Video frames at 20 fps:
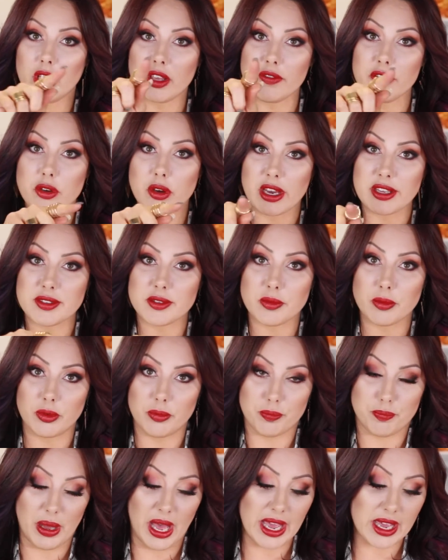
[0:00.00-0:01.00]
I'll give you guys
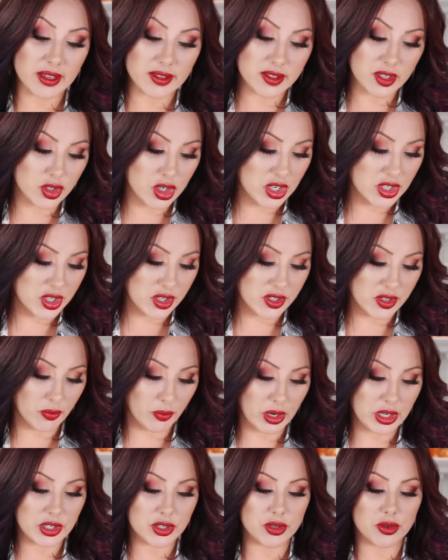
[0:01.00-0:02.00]
buying suggestions
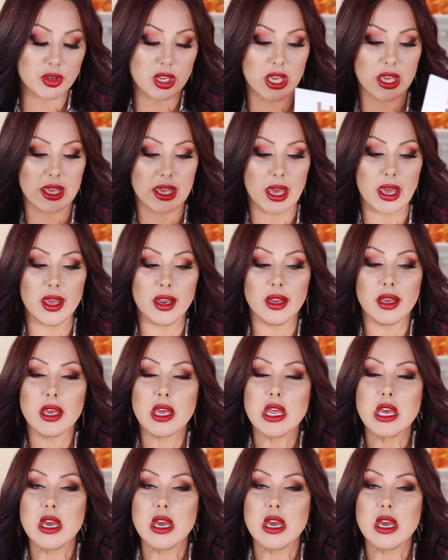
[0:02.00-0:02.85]
on ones you can get.